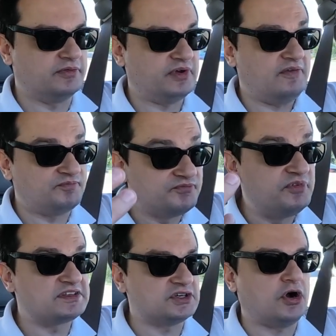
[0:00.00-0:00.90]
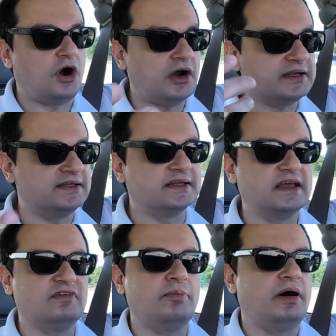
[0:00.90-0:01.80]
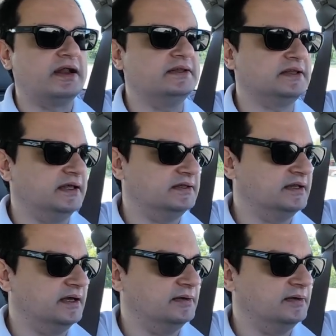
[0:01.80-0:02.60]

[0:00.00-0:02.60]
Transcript: I fixed the car and didn't give up on it, and